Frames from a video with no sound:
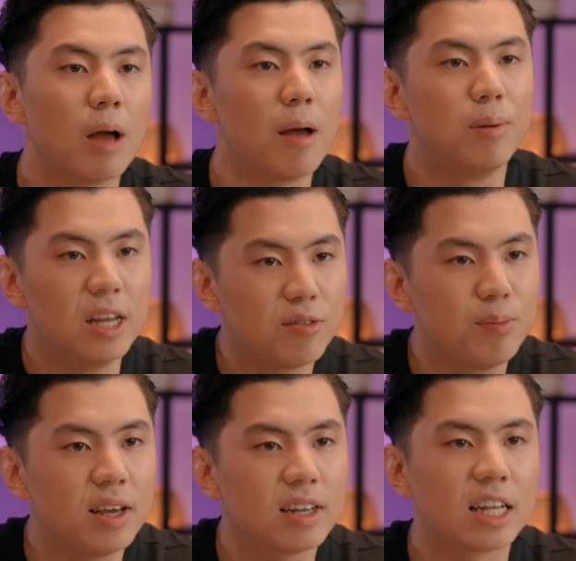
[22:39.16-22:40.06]
And believe
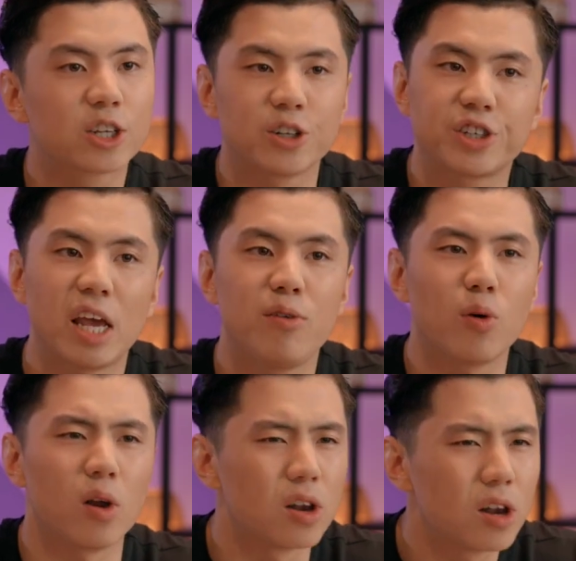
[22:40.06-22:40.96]
me, that's gonna save
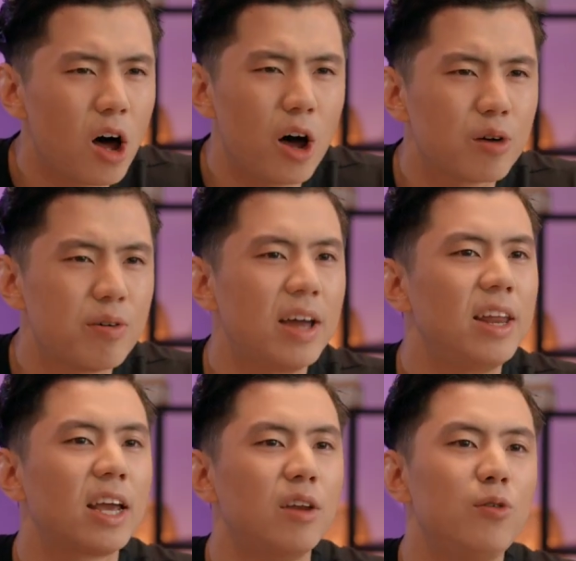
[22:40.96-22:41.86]
you a lot of headache in the